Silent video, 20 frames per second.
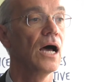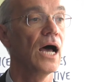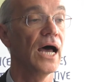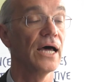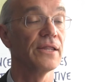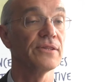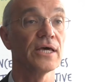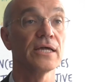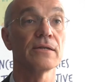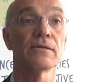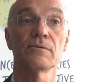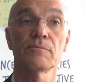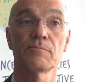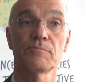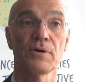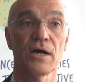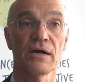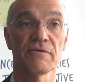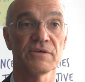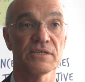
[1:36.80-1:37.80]
and then
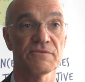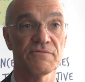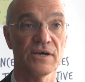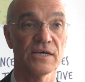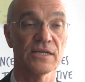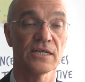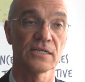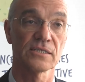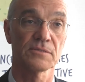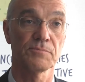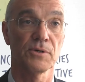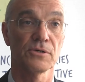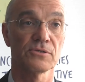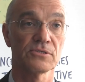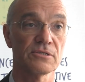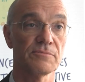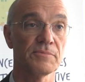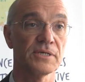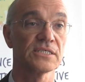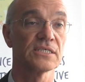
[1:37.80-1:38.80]
private finance,
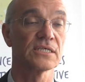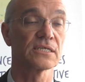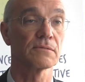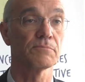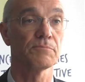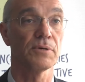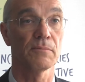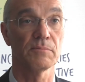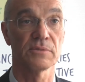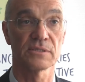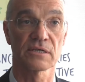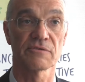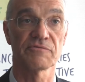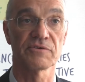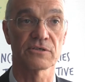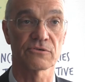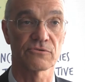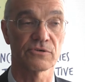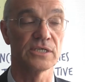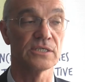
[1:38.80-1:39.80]
both domestic and public, have
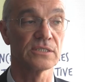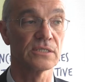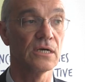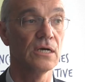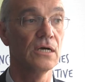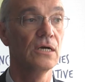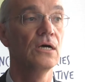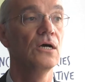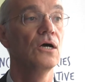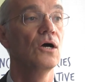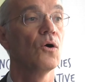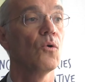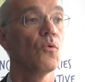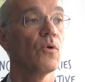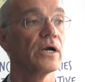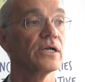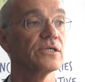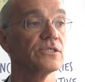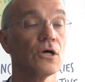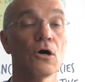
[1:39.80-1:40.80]
increased,
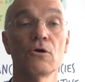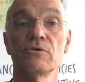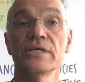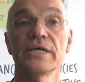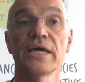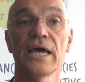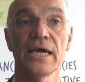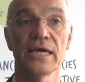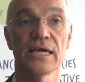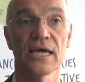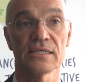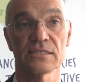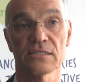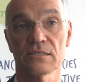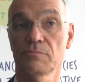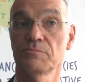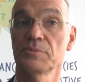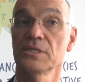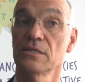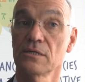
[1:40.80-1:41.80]
whereas ODA
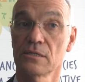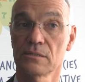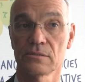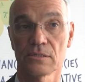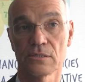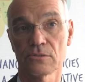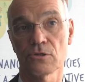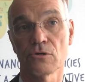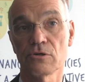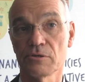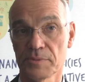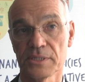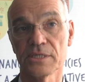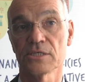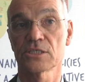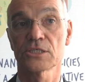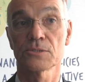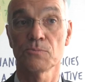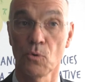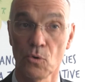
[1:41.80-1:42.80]
there's only been a
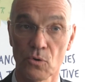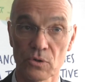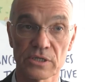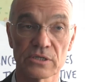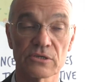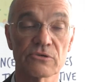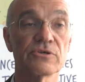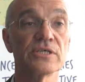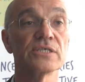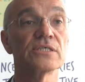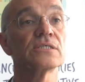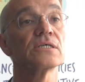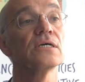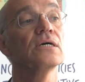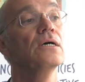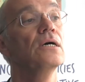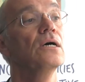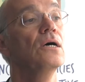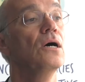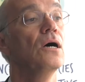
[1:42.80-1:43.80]
small increase.
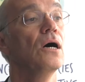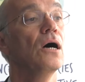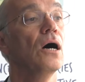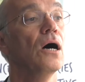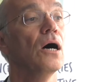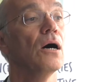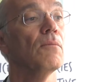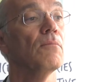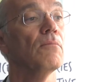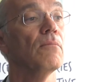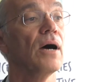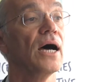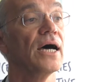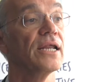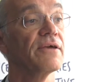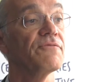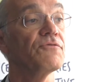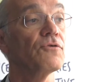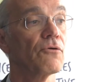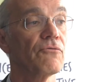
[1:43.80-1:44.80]

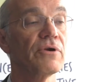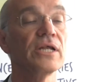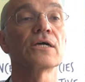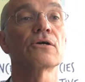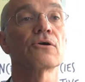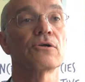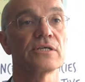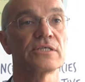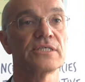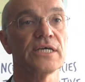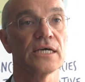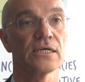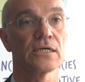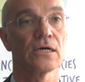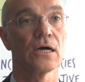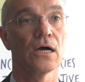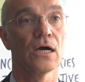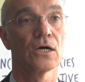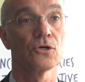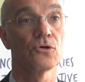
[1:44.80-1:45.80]
And if you're really going to take
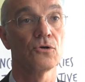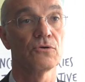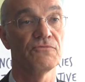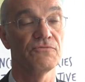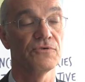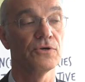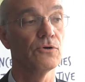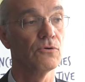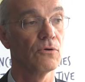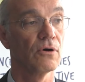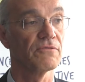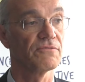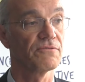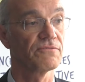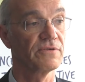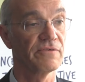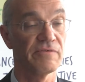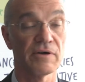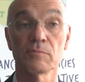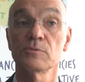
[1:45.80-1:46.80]
a good view
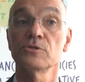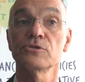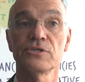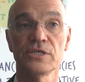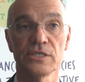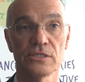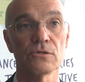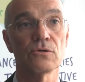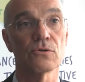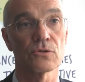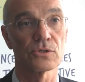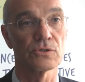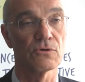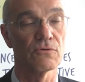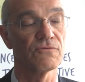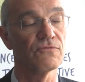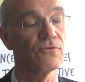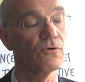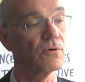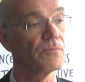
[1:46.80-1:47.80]
of development, you need to look at all
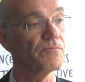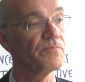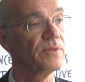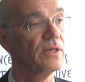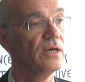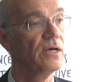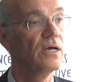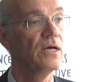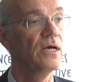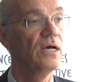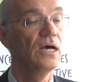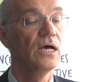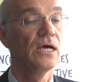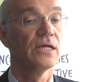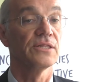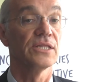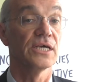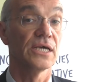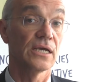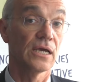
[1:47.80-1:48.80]
4.
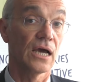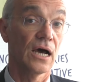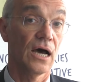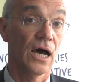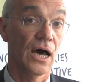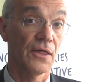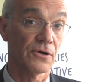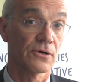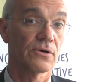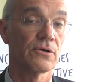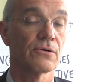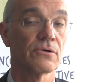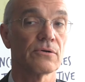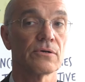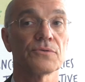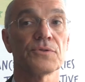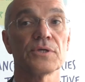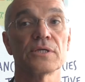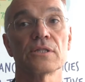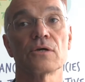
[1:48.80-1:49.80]
The other
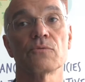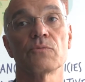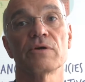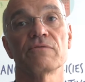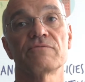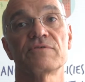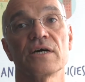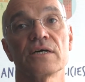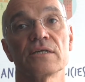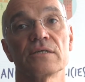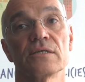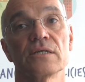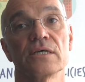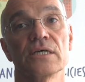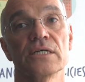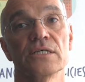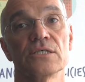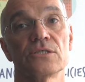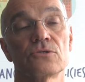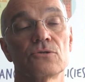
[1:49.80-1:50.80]
thing that we've done
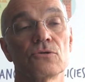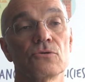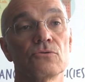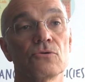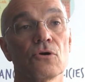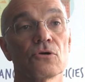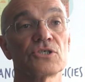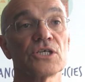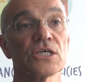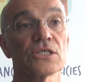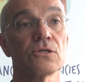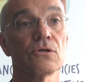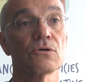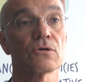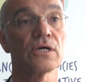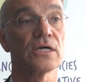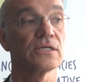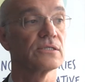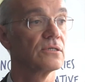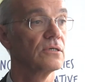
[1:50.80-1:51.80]
is to not just
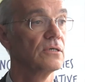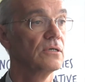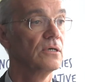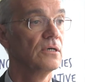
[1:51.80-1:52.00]
look at